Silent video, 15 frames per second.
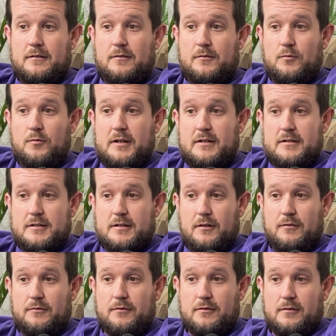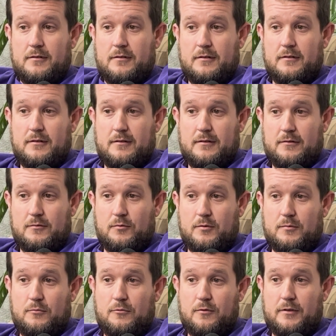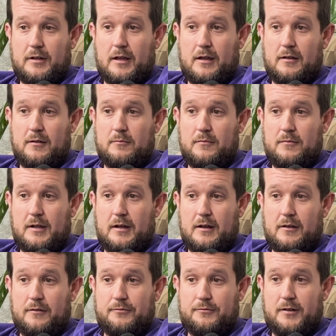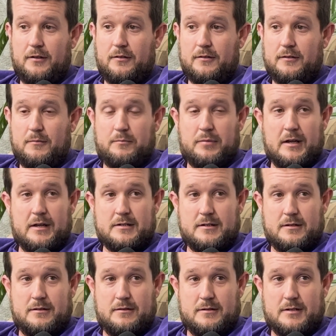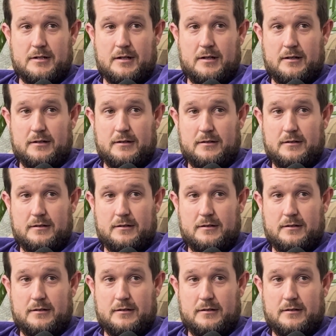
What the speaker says: reached over one more time, and I felt the passenger side